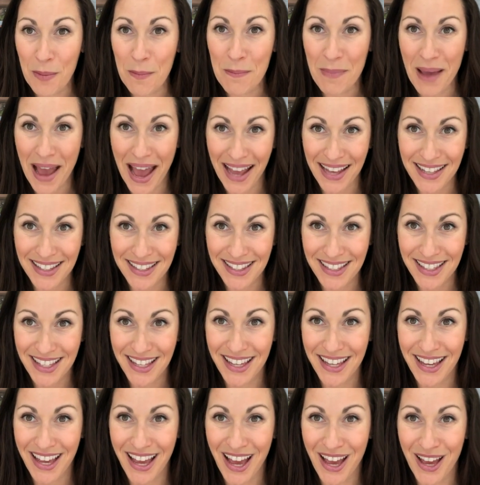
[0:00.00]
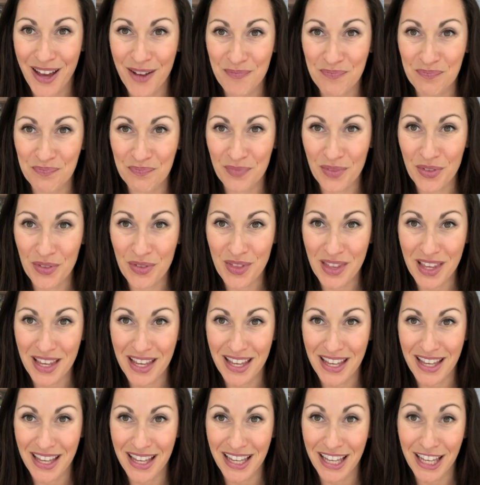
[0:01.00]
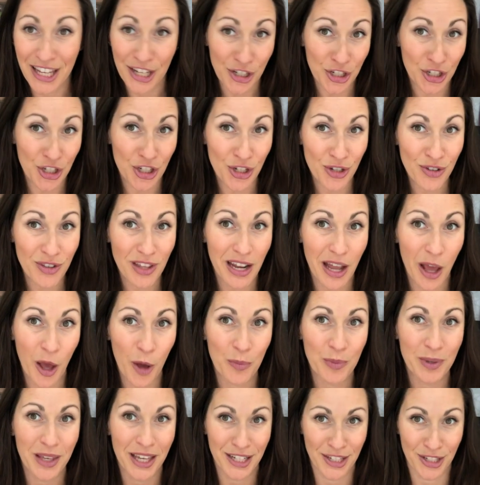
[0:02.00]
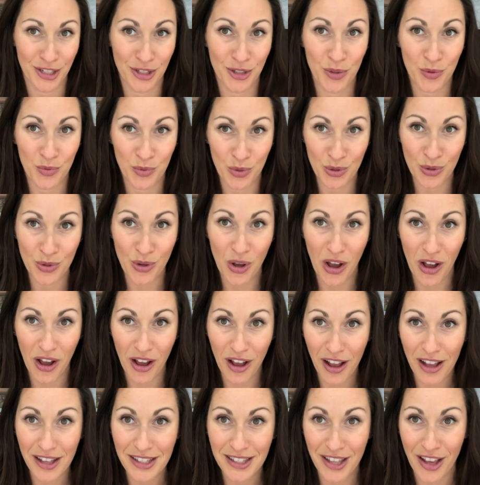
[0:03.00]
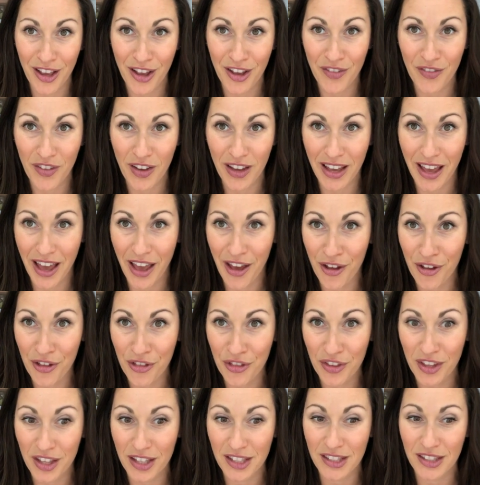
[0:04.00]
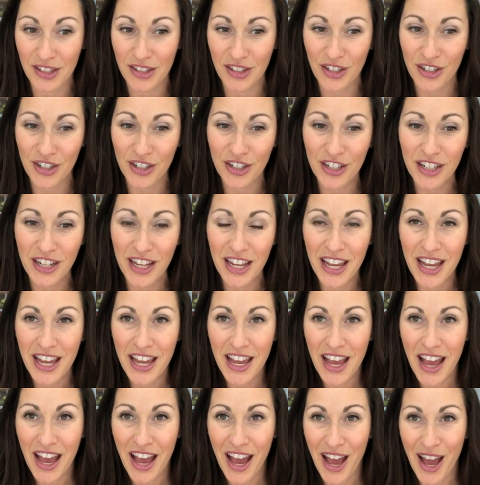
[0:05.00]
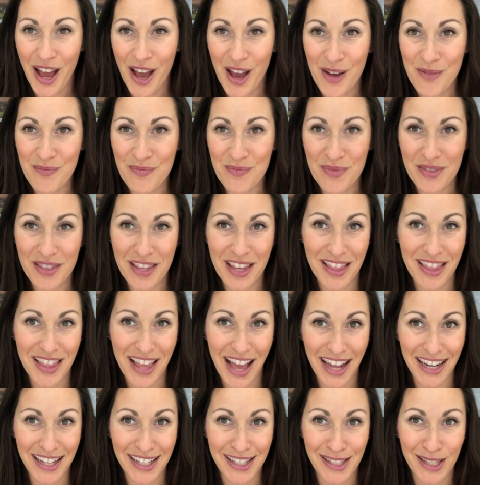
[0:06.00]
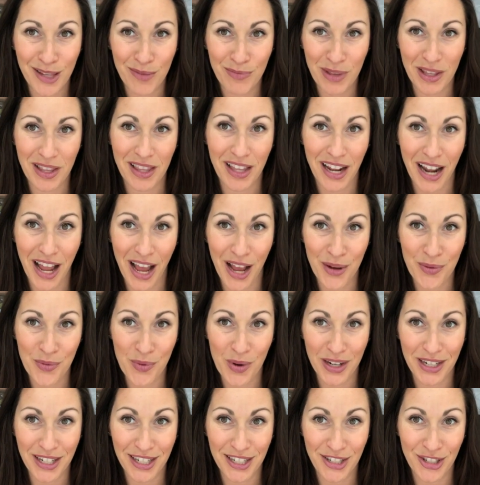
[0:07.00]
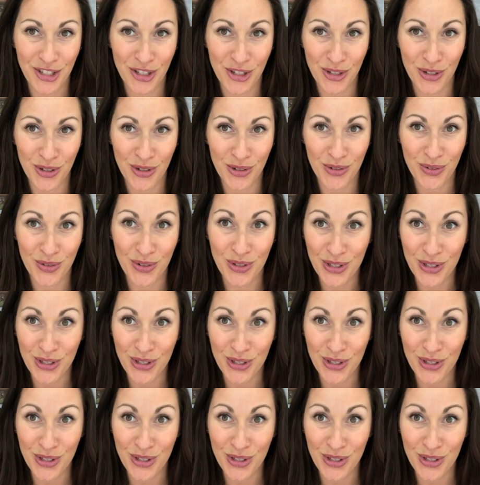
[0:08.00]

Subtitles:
mask the issue, that help get to the root cause of a health concern. Then that is something that I wanted to